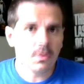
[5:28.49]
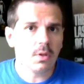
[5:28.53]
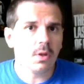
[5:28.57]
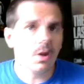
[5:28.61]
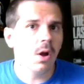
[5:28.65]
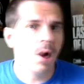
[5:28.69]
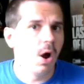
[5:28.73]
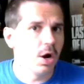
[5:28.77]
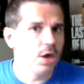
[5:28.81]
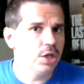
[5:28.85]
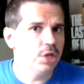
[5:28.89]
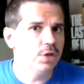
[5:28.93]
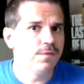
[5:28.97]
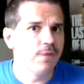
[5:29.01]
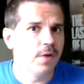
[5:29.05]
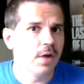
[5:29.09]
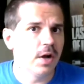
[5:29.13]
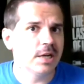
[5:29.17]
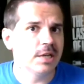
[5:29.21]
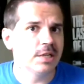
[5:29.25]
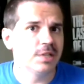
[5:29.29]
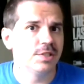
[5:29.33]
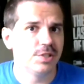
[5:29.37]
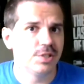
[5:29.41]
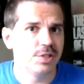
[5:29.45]
Are you
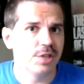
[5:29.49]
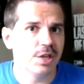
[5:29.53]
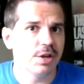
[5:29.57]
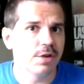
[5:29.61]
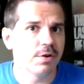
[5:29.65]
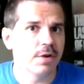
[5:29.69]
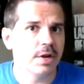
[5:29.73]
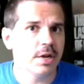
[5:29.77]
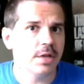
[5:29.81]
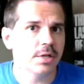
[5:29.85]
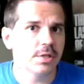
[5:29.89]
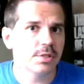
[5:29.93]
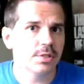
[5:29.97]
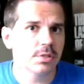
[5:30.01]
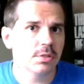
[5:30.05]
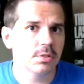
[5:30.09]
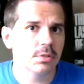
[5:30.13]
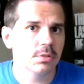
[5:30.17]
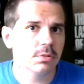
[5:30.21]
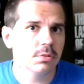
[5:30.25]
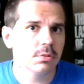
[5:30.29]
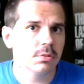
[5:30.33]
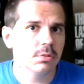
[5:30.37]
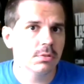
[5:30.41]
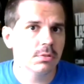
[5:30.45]
fucking serious?
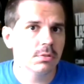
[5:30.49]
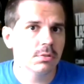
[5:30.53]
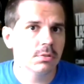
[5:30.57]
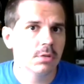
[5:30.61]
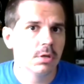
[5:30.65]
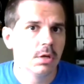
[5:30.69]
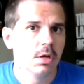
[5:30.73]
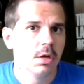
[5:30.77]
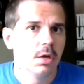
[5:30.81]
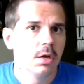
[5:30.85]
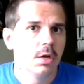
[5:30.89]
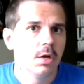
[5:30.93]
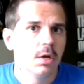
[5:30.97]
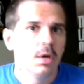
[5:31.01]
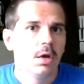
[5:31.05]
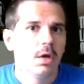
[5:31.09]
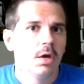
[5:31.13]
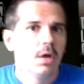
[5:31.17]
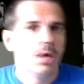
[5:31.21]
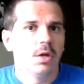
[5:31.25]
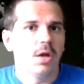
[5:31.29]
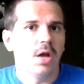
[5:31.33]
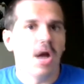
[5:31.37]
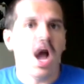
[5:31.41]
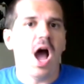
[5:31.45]

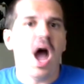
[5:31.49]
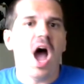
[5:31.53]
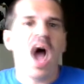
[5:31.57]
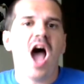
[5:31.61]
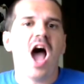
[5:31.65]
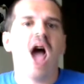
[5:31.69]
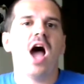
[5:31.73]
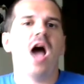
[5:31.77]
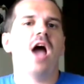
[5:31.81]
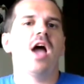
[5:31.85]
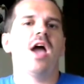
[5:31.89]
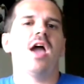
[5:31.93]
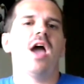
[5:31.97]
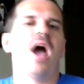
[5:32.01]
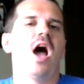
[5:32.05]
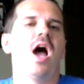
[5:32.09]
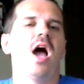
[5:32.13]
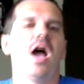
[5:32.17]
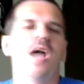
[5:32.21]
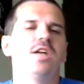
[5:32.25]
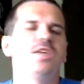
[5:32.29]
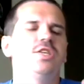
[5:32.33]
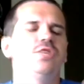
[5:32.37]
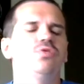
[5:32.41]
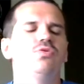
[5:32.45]

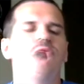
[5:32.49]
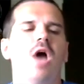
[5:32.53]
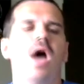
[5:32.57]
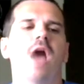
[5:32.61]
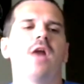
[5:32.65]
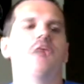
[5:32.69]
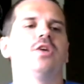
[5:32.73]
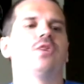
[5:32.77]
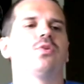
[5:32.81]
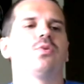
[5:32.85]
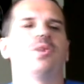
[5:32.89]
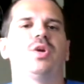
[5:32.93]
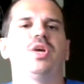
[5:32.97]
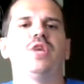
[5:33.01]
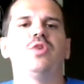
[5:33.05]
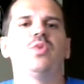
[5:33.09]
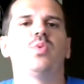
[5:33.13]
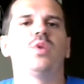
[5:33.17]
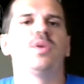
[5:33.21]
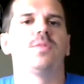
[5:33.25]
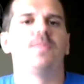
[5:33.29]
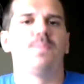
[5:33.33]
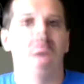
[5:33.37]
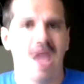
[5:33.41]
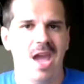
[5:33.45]
I do not agree
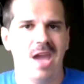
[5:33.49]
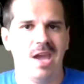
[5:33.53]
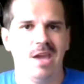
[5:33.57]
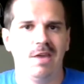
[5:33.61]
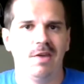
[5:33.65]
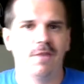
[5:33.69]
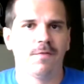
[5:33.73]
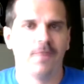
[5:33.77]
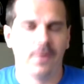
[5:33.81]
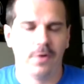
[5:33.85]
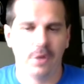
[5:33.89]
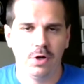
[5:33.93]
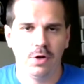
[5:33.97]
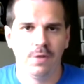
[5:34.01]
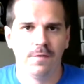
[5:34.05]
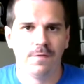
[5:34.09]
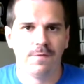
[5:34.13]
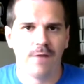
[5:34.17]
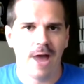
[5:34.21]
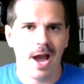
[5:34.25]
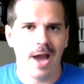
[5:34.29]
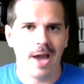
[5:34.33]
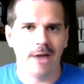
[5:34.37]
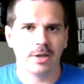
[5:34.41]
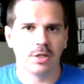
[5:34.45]
with paying for new
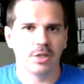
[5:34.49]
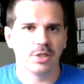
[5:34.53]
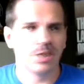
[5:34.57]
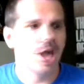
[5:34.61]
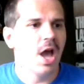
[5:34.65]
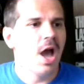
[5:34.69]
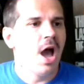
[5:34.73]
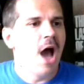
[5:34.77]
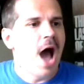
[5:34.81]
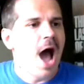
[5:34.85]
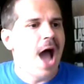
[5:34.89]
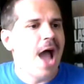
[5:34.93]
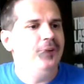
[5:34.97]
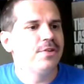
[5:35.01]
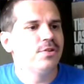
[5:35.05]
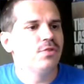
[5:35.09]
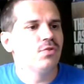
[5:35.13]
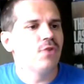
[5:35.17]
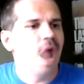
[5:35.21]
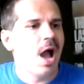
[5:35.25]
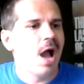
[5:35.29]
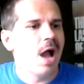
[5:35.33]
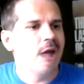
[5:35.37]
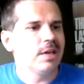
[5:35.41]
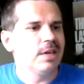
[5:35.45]
fighters. I do
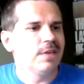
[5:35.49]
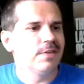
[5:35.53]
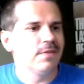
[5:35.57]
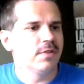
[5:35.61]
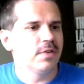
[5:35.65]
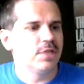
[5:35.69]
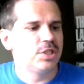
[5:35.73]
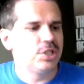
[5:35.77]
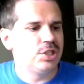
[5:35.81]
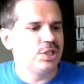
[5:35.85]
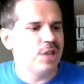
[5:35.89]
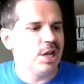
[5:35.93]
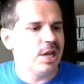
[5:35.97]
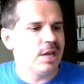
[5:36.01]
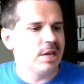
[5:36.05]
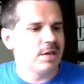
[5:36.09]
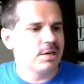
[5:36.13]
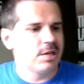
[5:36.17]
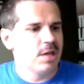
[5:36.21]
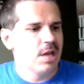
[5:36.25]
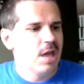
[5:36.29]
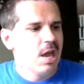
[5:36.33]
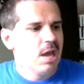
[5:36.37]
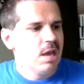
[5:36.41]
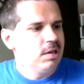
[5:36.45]
not give a
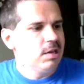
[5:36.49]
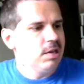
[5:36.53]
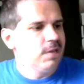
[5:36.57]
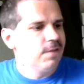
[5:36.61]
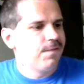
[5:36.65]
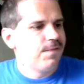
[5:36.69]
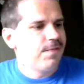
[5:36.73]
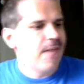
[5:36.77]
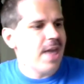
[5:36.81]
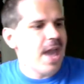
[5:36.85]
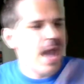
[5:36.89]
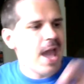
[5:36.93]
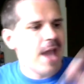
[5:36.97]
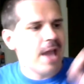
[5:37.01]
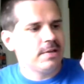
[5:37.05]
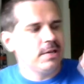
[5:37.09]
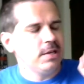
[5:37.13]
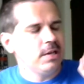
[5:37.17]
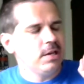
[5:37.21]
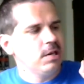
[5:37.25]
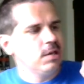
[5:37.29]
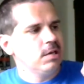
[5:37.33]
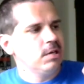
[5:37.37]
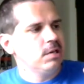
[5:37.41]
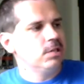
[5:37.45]
shit if that
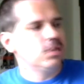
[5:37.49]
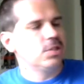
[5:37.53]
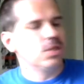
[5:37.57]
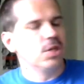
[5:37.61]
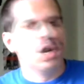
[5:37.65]
is